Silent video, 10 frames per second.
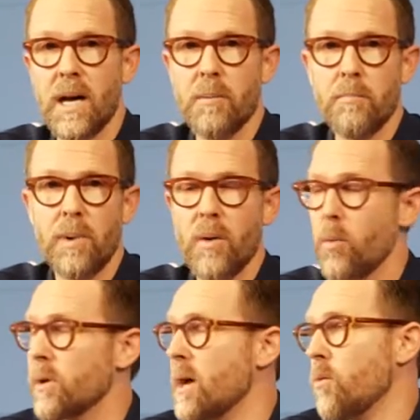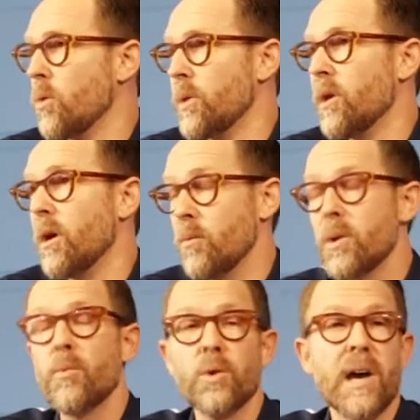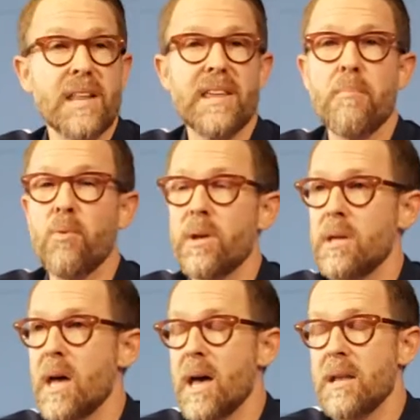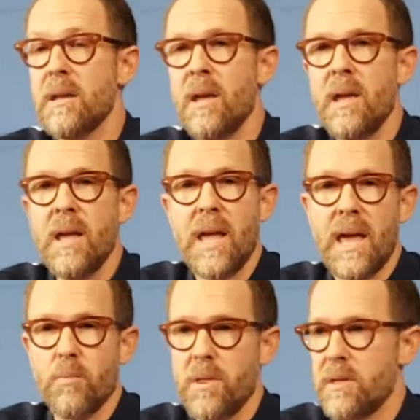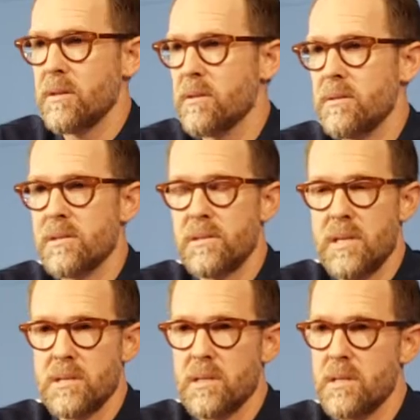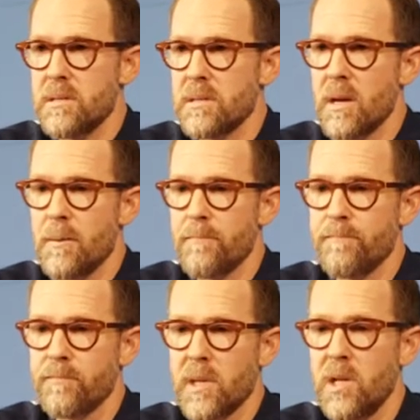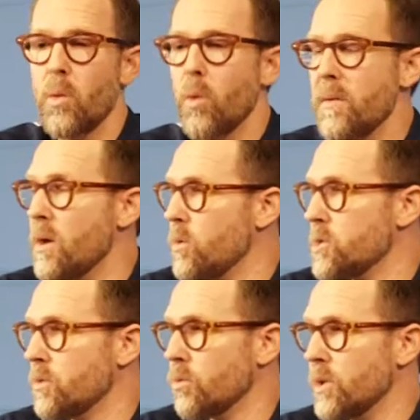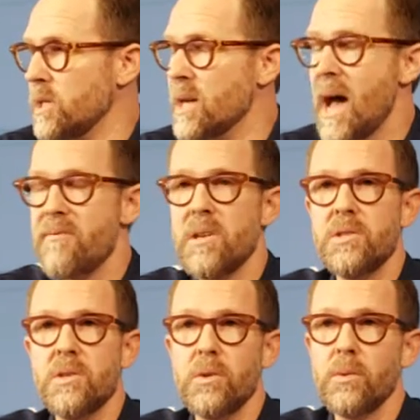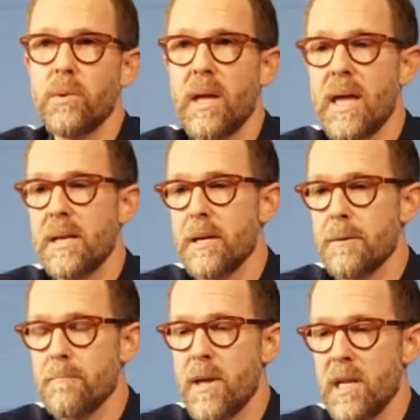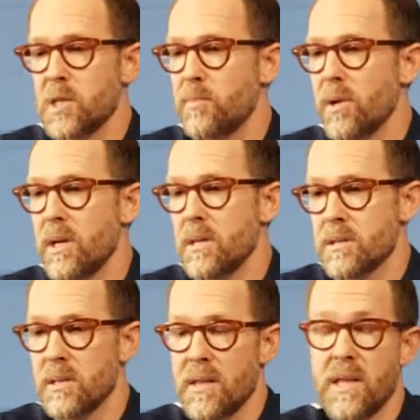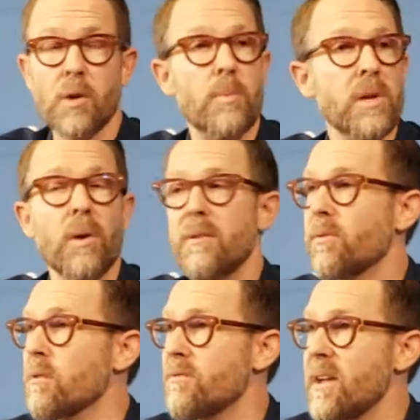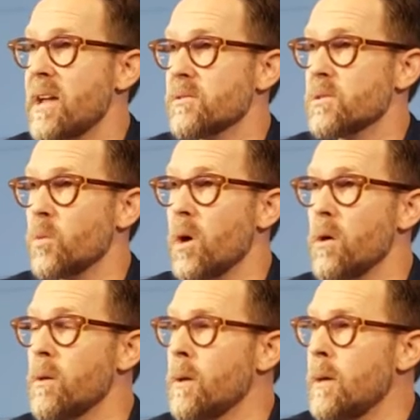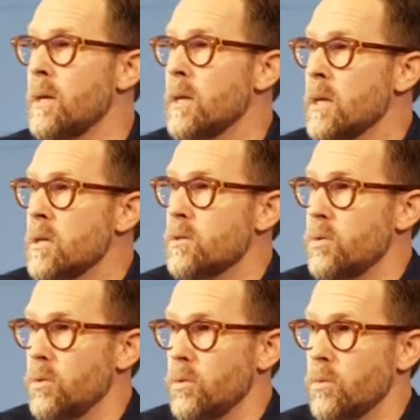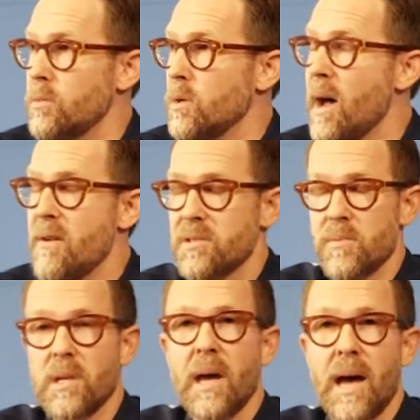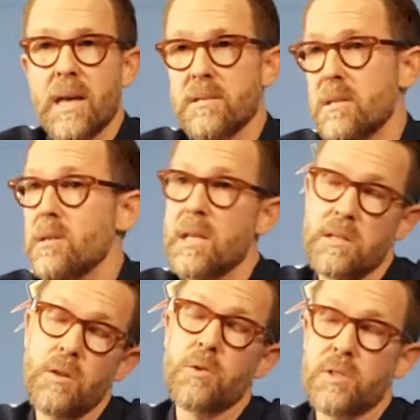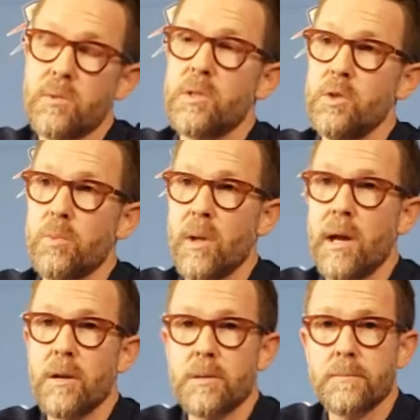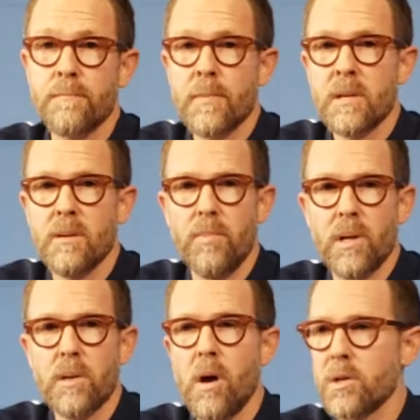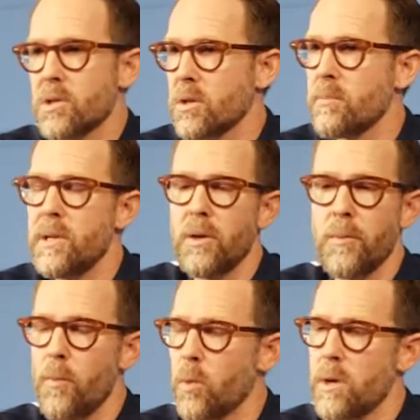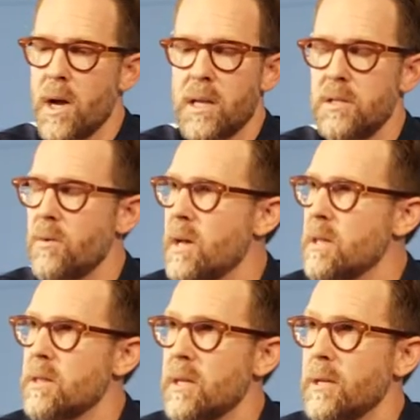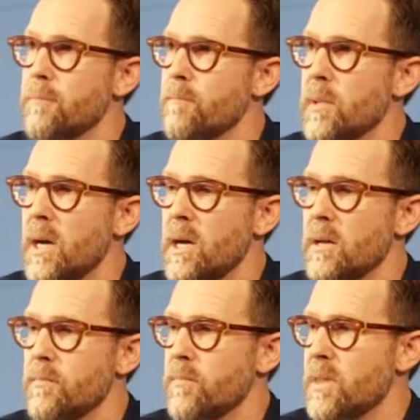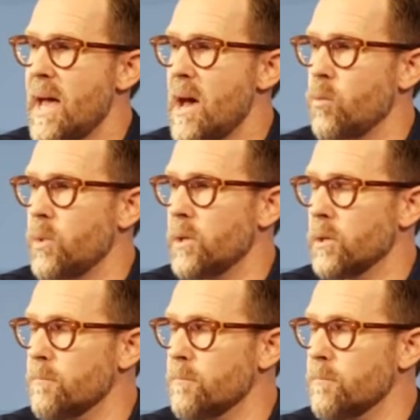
but we're not where we are. We're not at that point yet, and we think this season is one that we should really dive into and experience. And I think it'll be great for our fans as well to have some of the guys and get to know some of the new players. But long term, we're not going to do anything that will